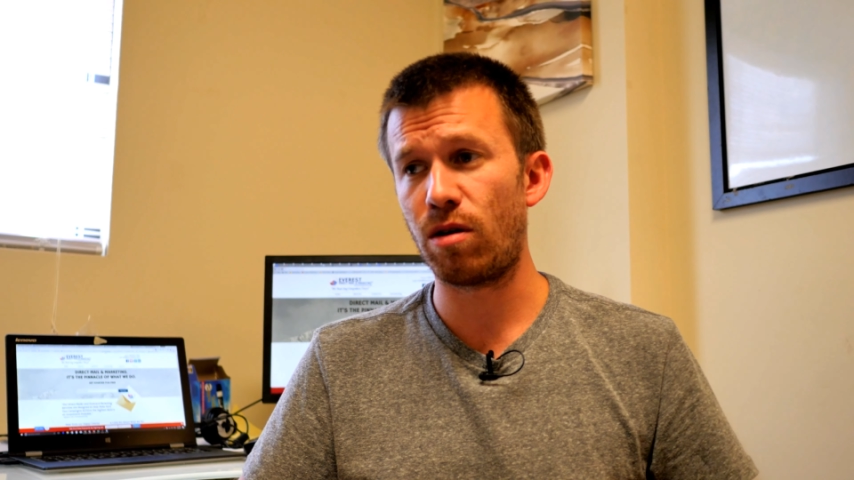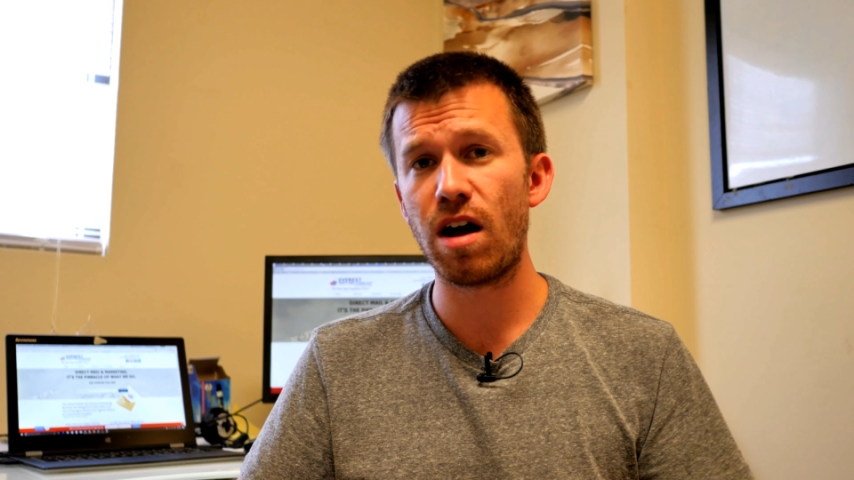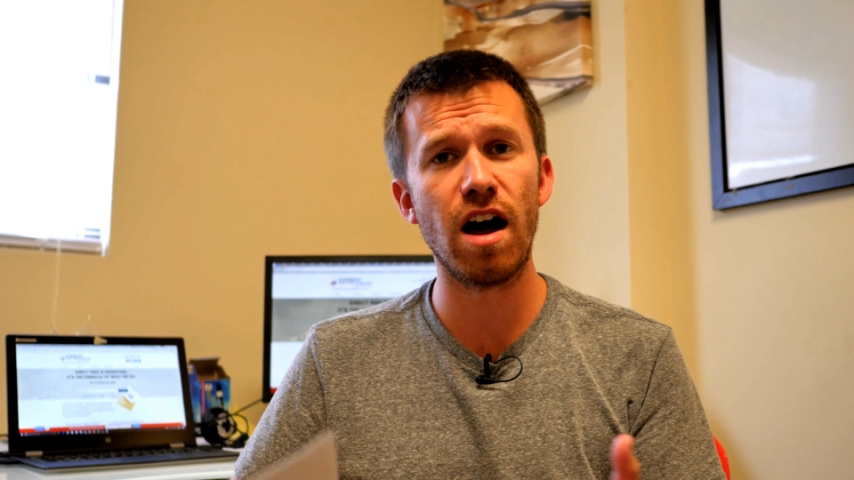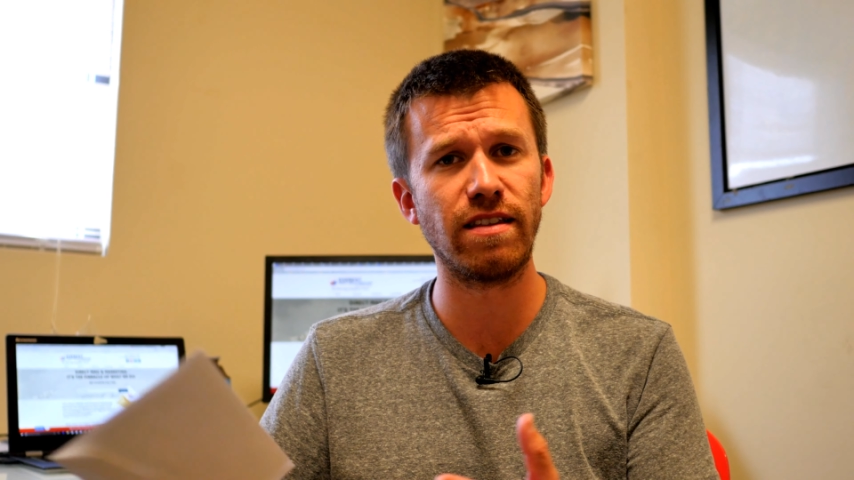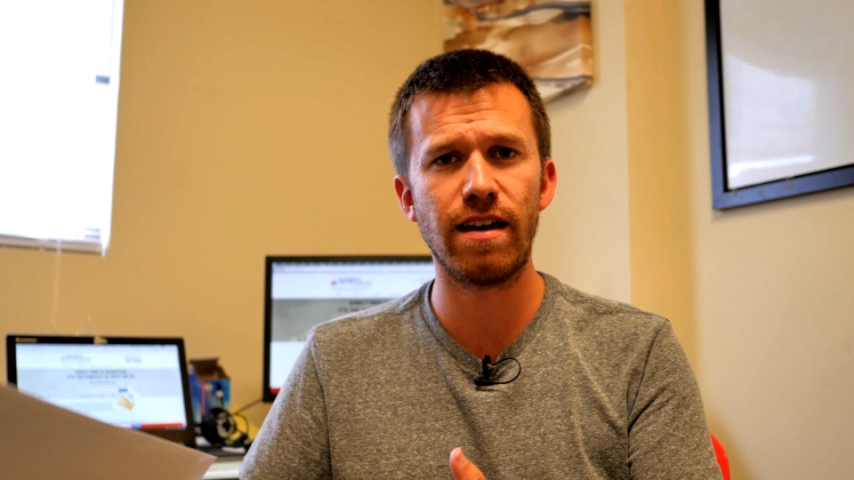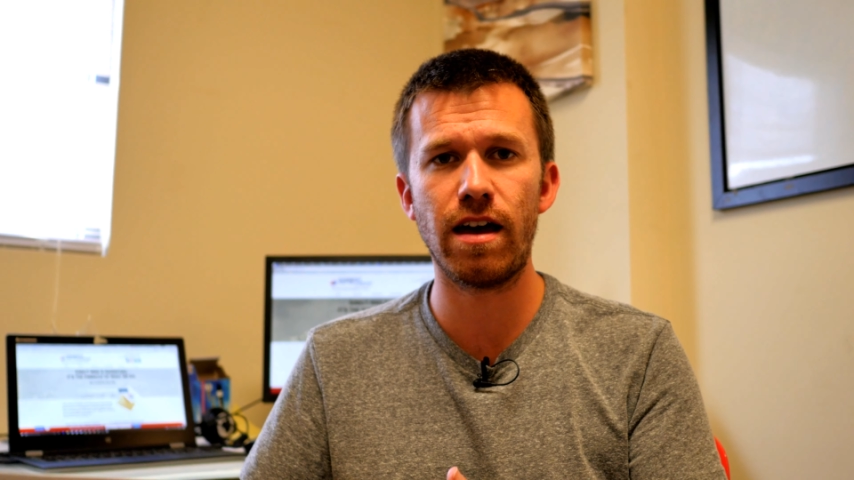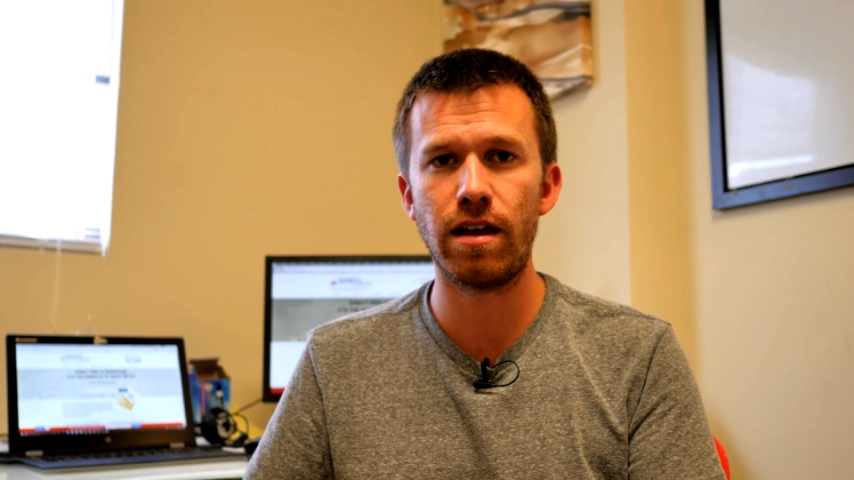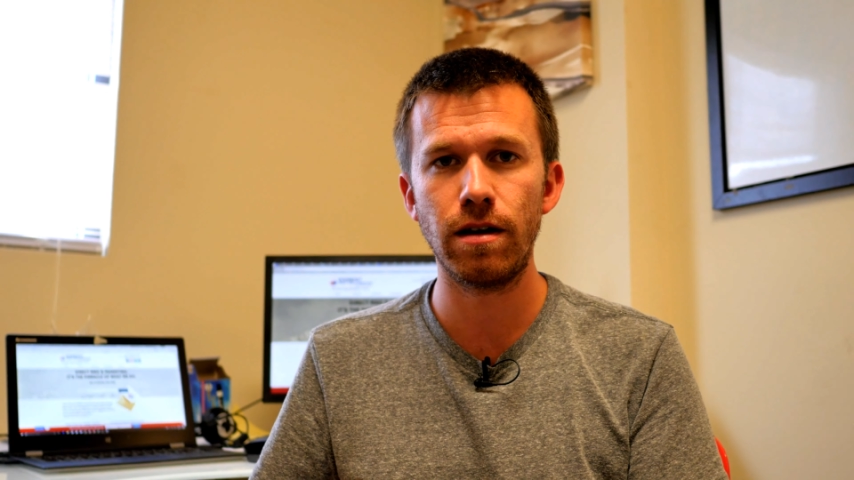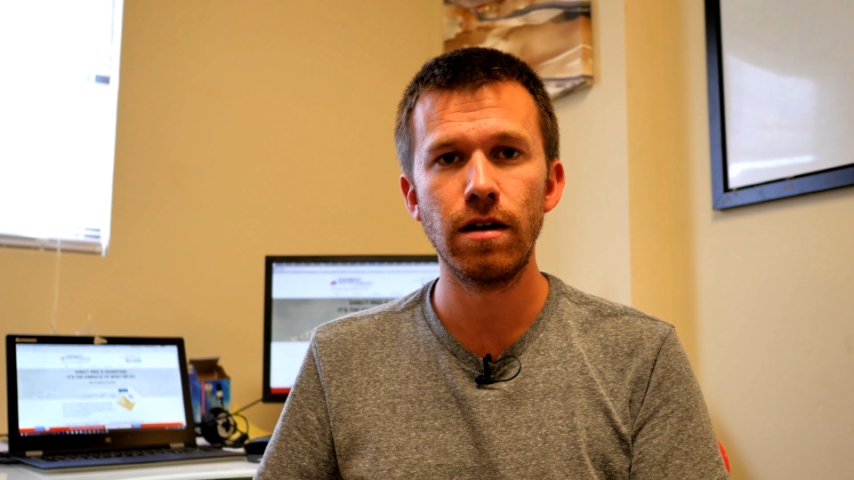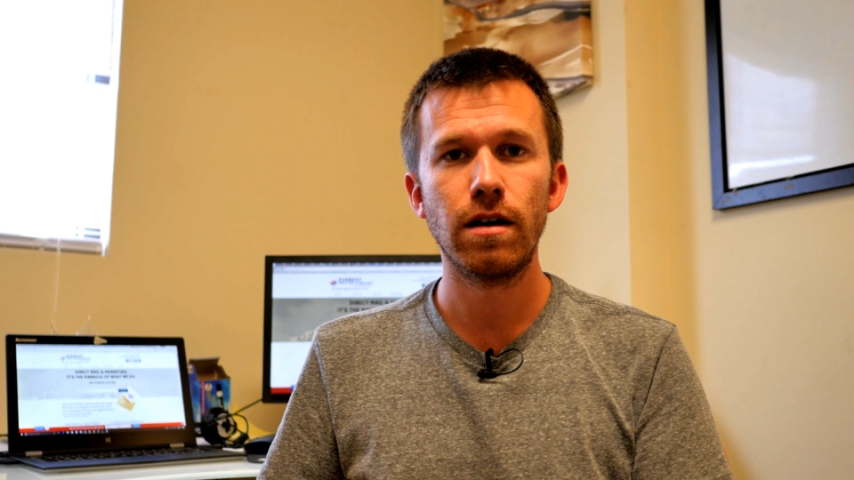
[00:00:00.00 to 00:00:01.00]

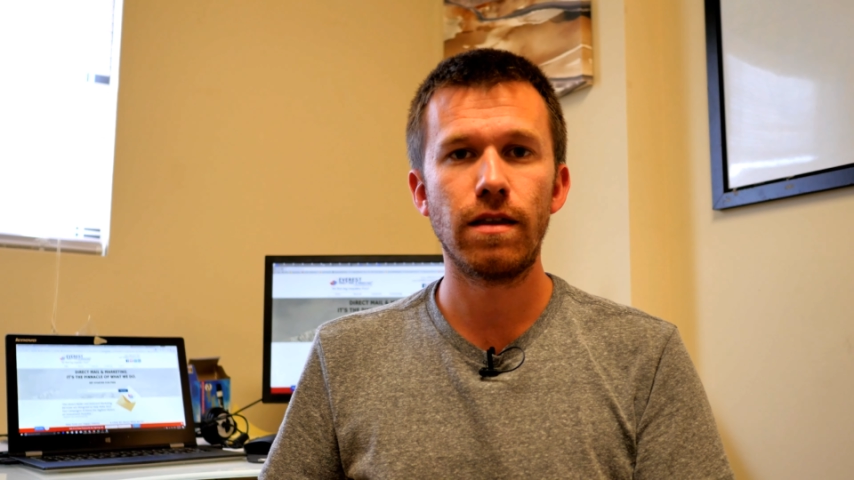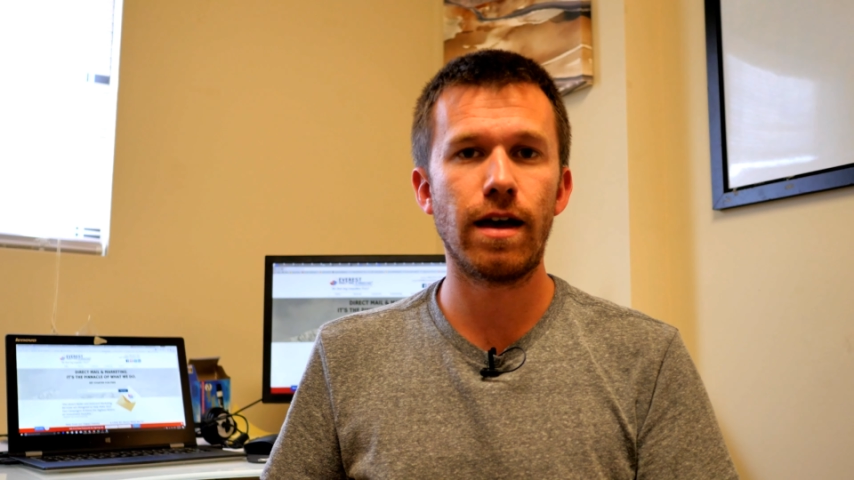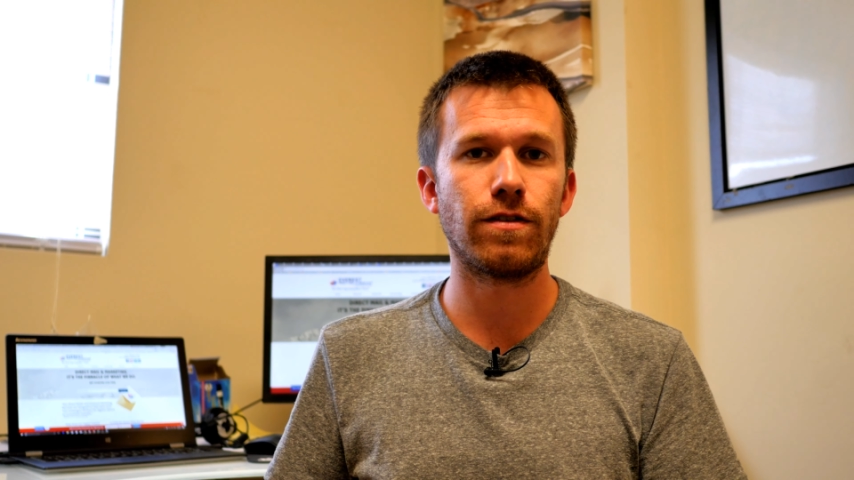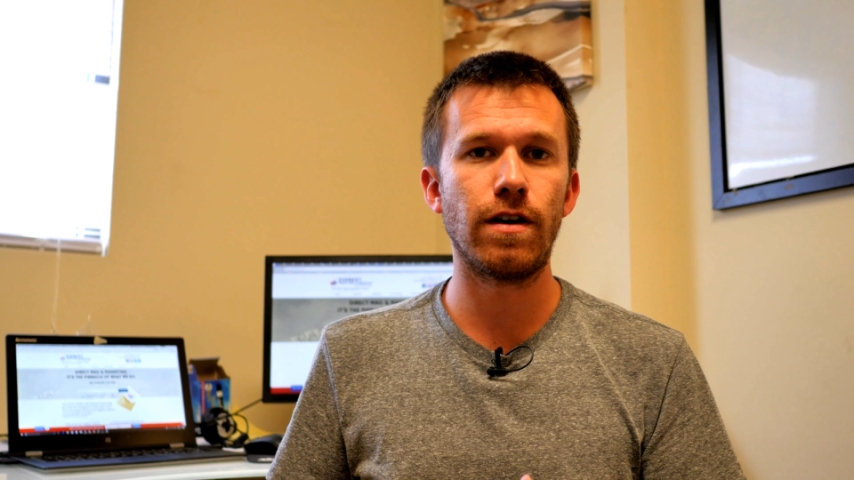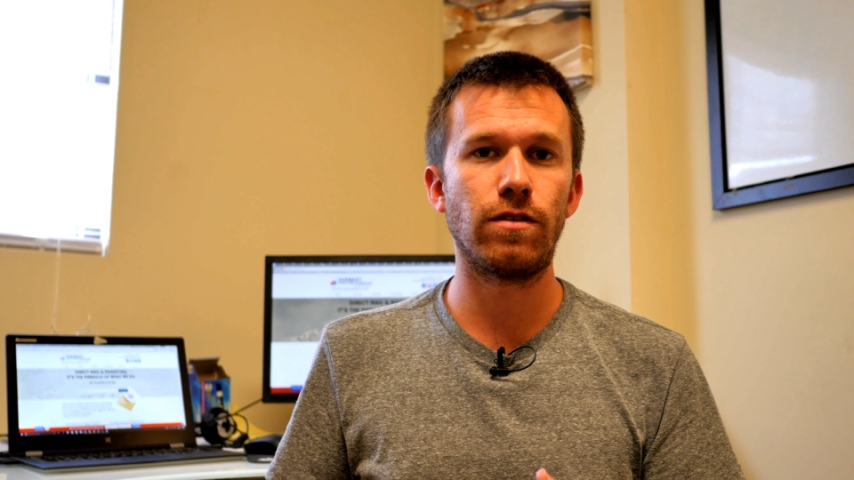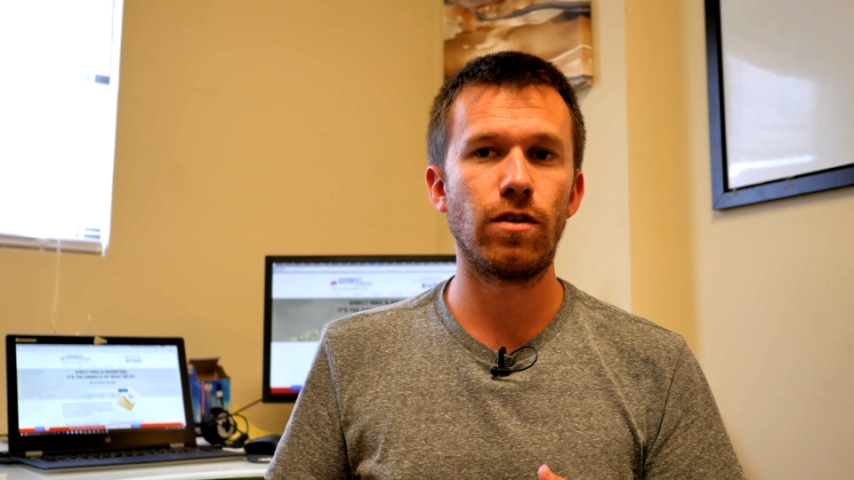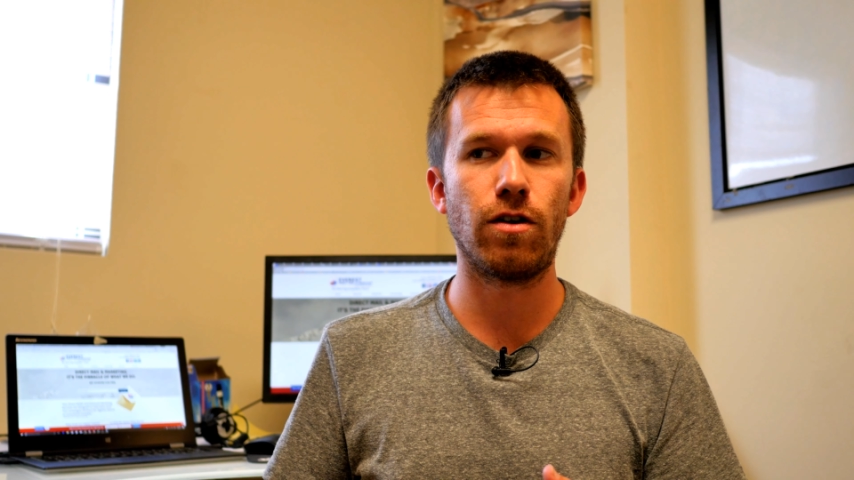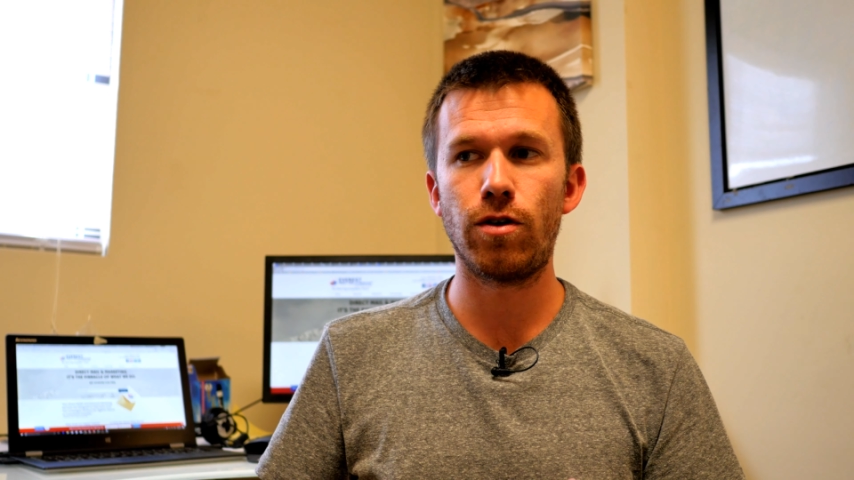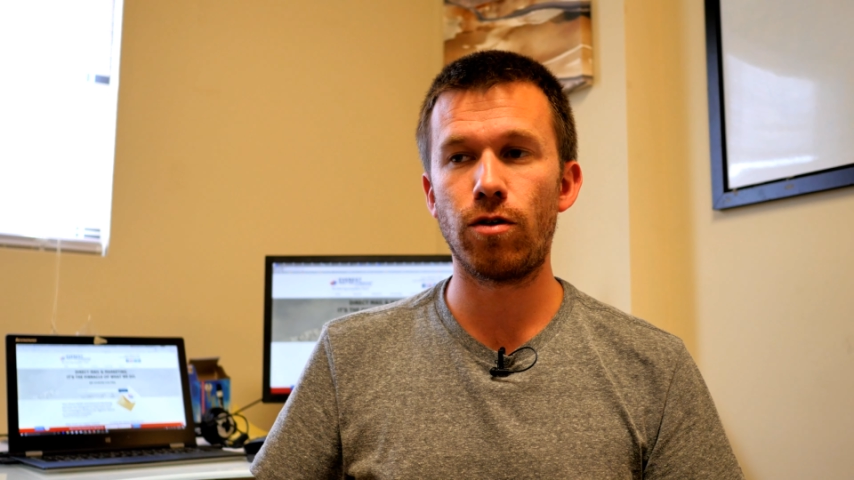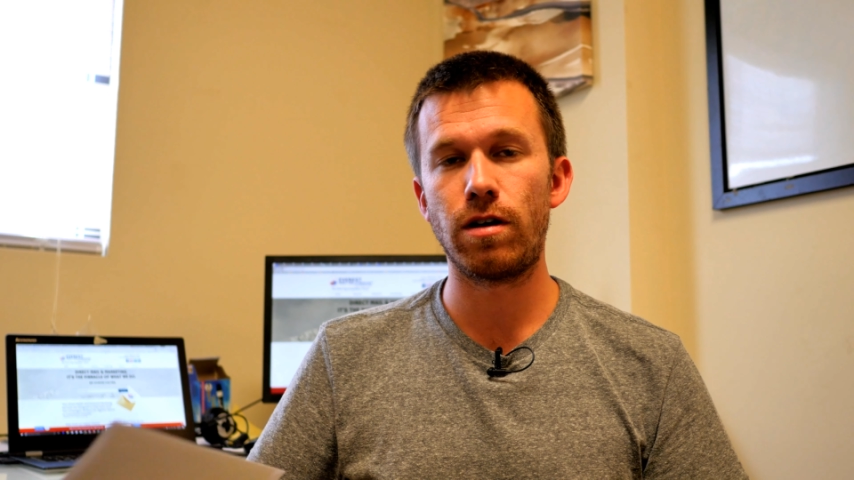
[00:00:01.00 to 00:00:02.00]
content that says
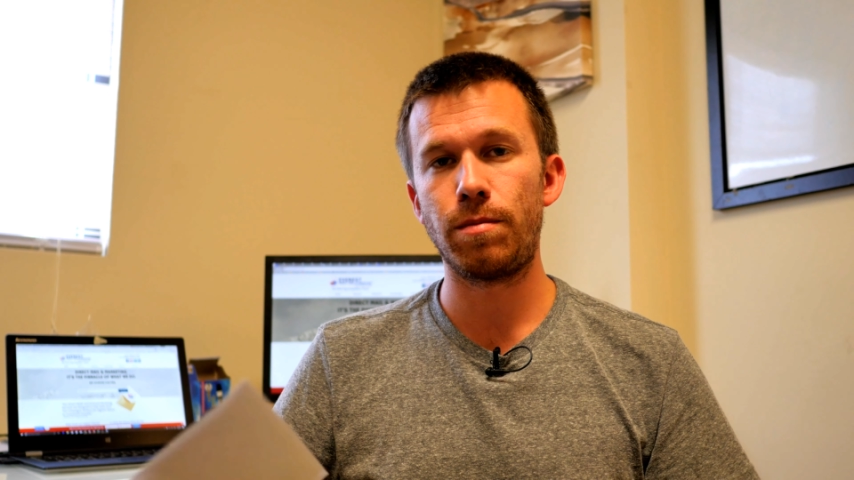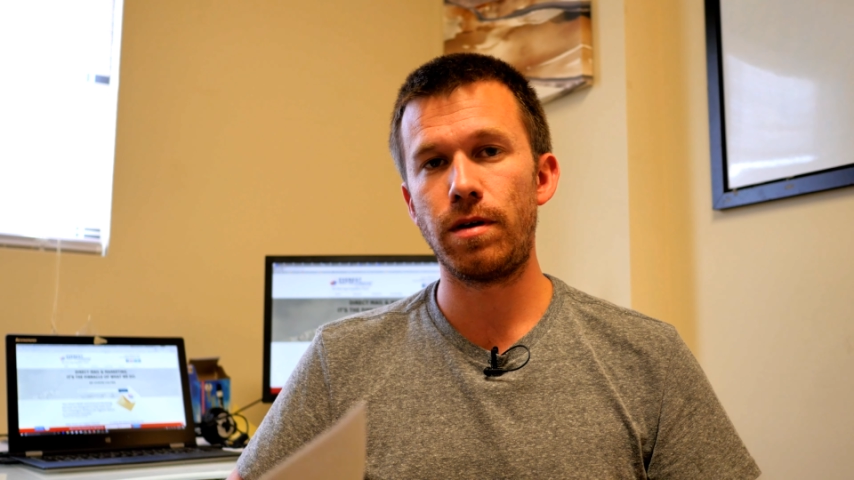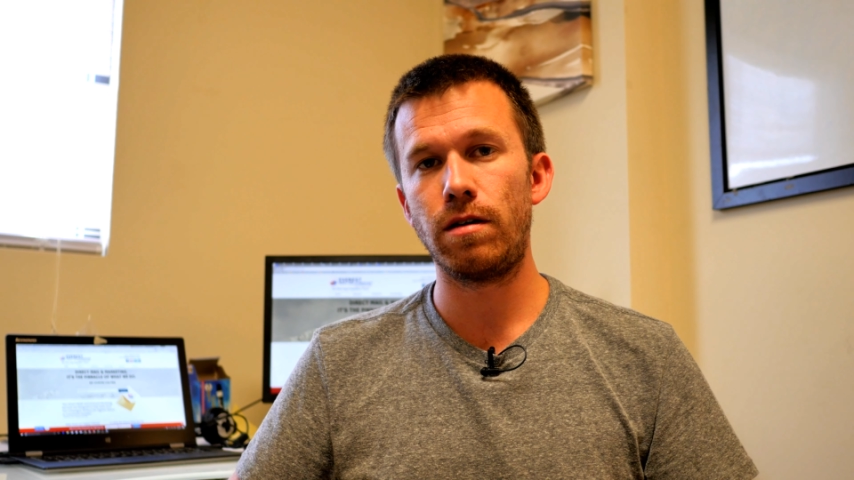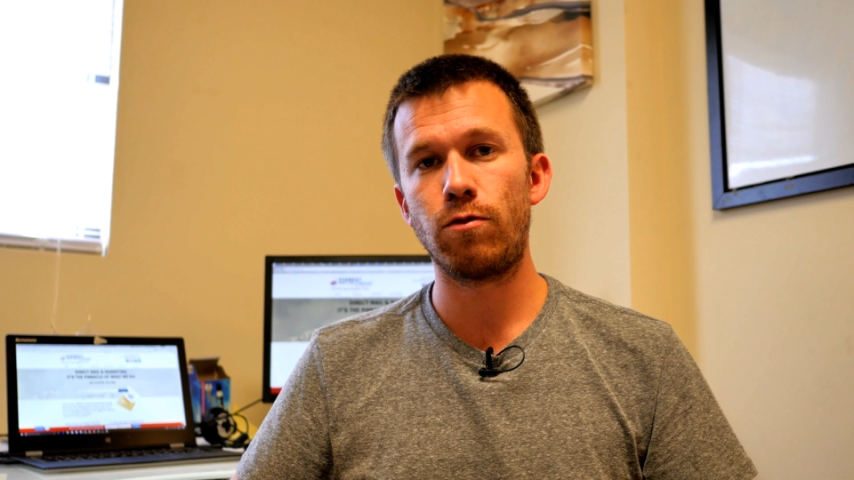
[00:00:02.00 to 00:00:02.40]
you're going to be